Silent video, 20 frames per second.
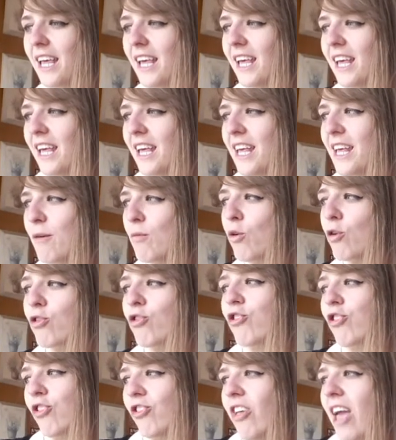he was
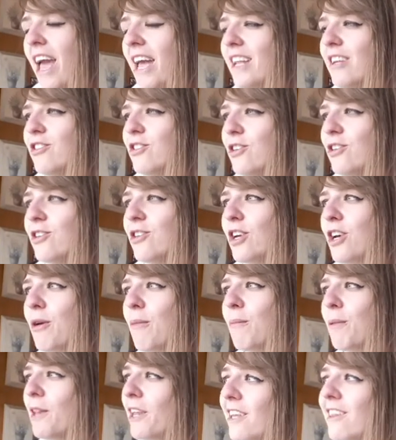just getting done
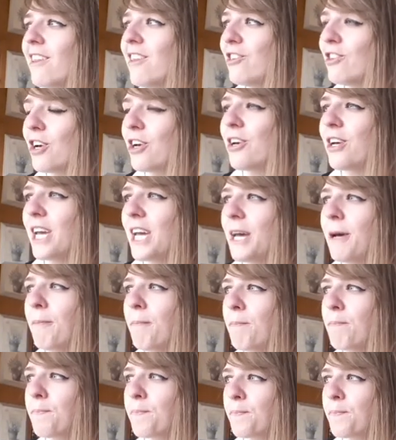completely dirty